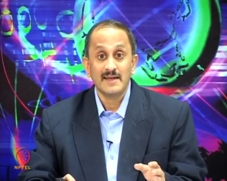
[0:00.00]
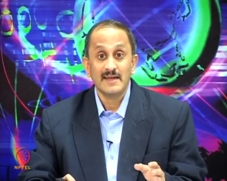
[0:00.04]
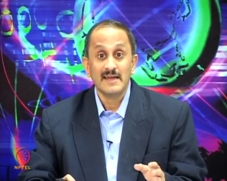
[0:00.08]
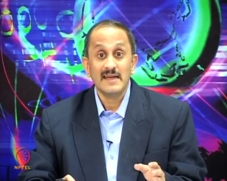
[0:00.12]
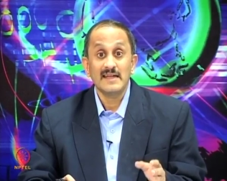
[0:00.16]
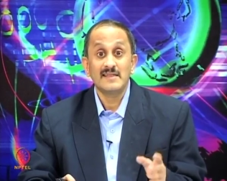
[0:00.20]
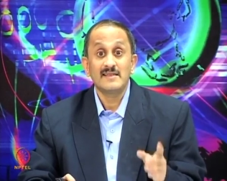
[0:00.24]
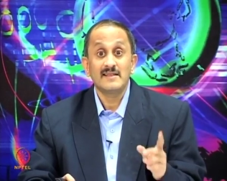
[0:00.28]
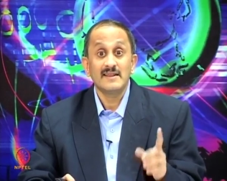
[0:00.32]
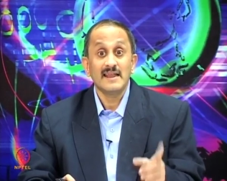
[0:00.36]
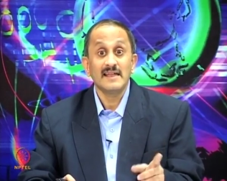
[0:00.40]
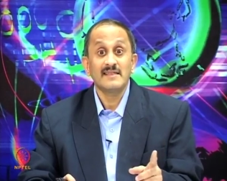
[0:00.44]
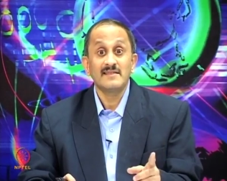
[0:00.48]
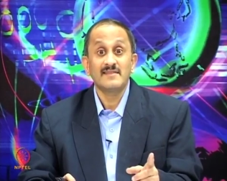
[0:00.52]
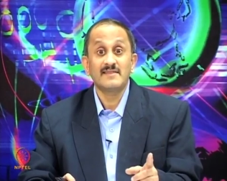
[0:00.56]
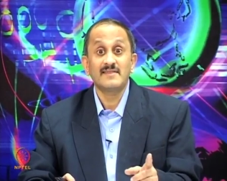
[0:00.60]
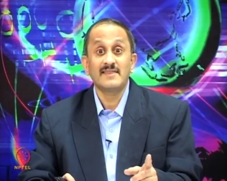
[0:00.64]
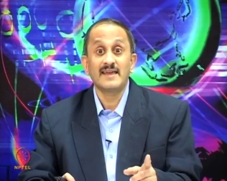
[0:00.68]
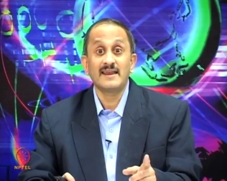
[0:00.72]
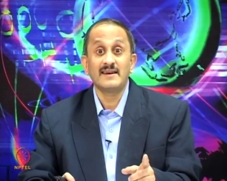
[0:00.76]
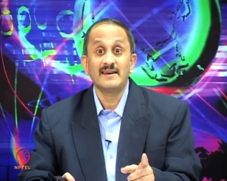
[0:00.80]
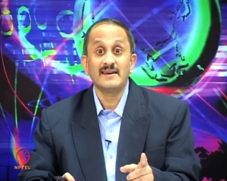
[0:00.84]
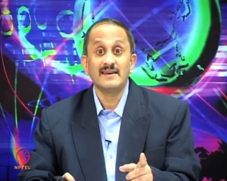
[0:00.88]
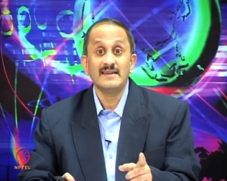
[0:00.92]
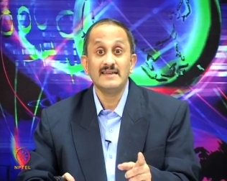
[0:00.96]
is less
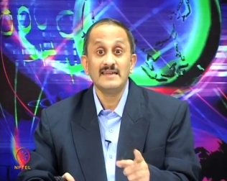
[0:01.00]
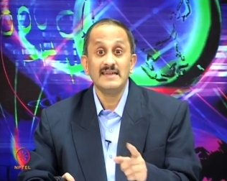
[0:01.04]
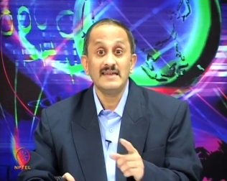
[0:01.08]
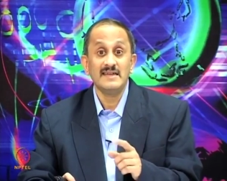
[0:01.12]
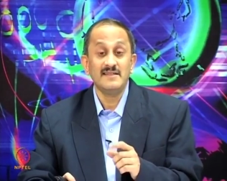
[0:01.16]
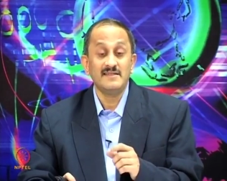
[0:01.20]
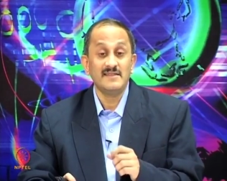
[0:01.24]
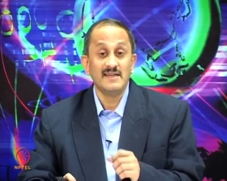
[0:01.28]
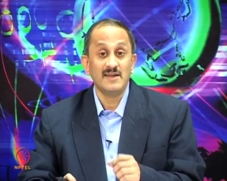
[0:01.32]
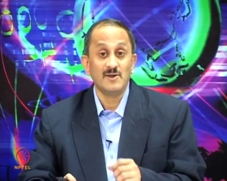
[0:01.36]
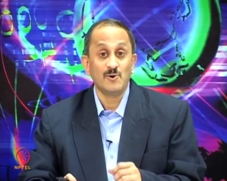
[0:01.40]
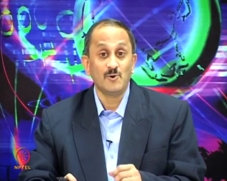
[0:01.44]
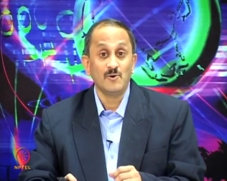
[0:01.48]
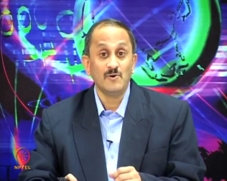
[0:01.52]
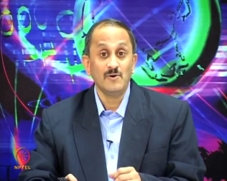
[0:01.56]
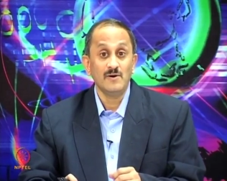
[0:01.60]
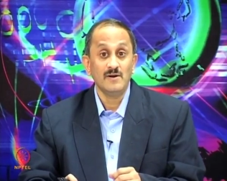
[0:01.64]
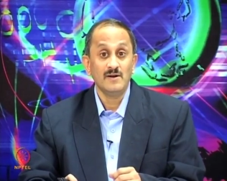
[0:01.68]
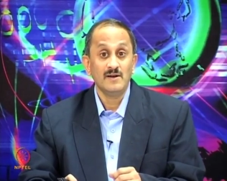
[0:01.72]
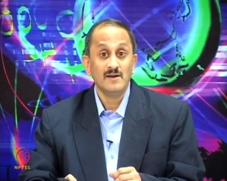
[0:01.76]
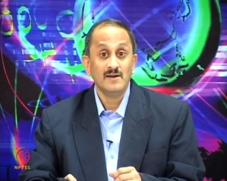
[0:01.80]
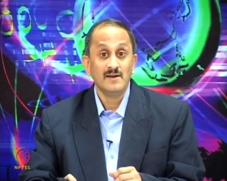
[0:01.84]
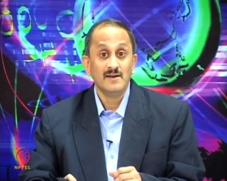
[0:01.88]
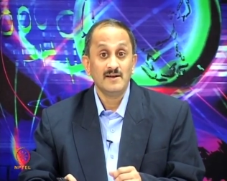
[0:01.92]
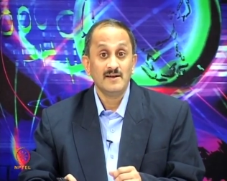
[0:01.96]
than E0,
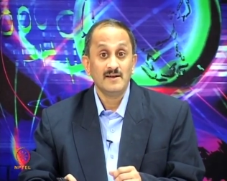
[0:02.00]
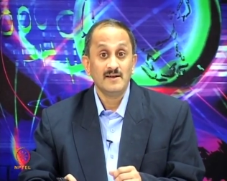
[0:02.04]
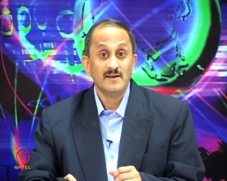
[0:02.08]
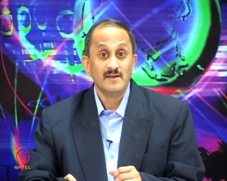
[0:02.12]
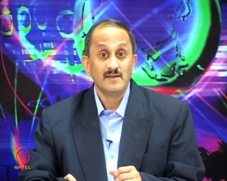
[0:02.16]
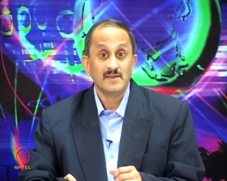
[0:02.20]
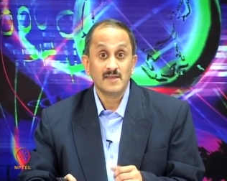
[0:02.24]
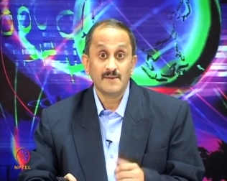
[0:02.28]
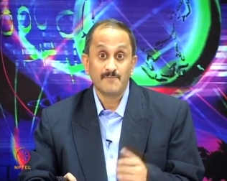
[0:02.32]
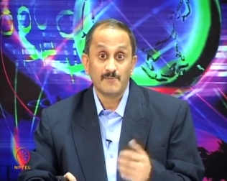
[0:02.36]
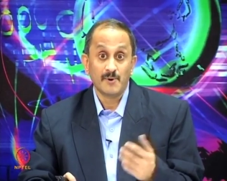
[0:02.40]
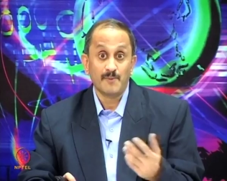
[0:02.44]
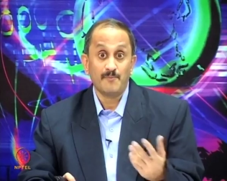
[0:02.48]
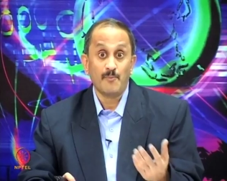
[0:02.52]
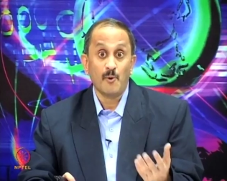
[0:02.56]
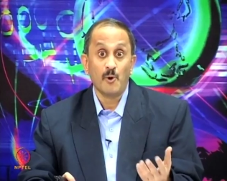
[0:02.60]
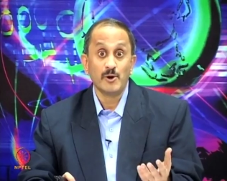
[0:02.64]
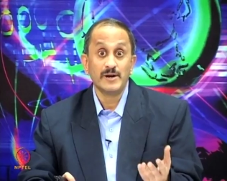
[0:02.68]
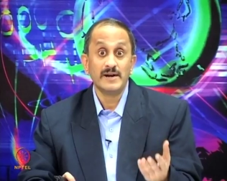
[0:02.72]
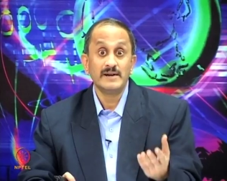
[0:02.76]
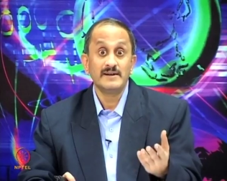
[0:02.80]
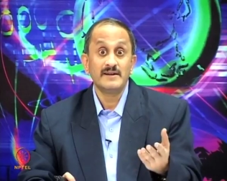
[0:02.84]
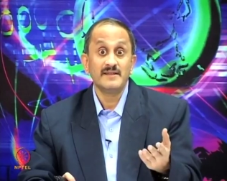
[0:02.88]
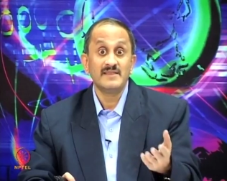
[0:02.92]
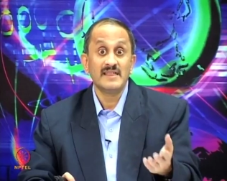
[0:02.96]
the
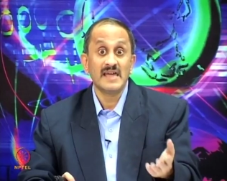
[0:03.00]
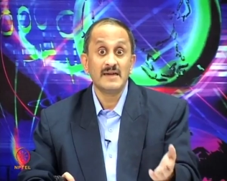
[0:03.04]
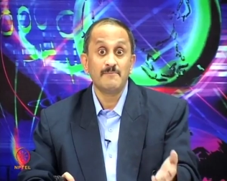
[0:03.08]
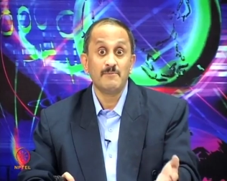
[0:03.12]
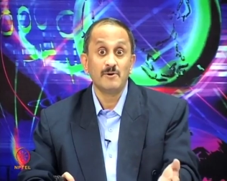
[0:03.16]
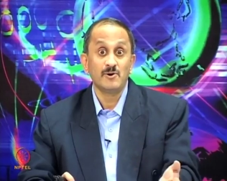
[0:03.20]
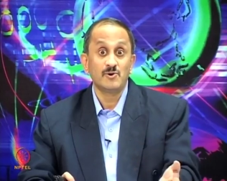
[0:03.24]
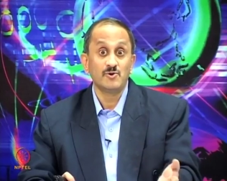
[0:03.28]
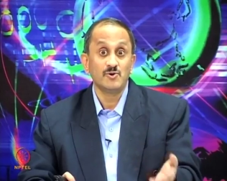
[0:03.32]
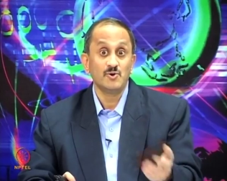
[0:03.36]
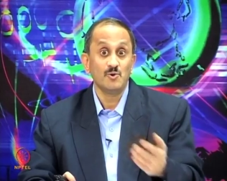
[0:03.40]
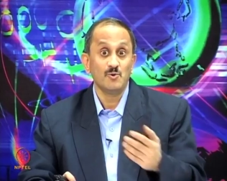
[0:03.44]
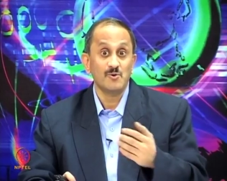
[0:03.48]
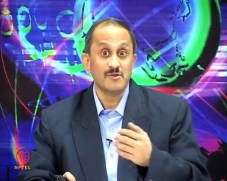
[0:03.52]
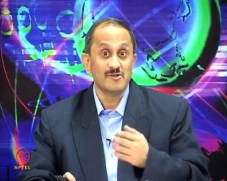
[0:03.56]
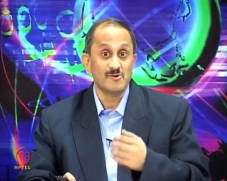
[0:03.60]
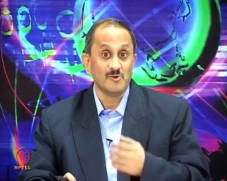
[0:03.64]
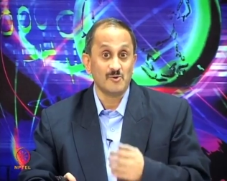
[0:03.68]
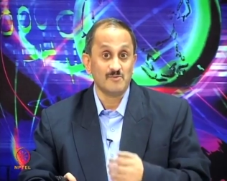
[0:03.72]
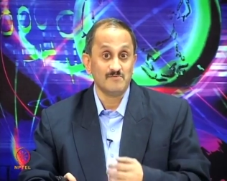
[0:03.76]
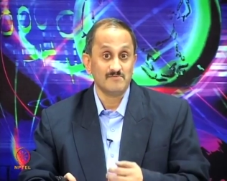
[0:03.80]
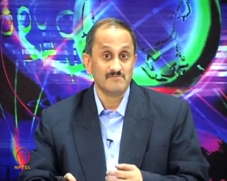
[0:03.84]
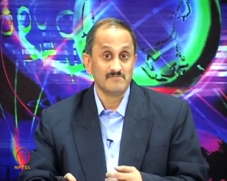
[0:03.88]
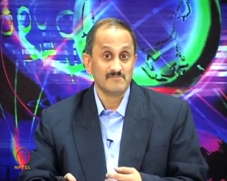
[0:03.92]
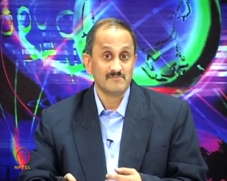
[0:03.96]
proponent is able to do so.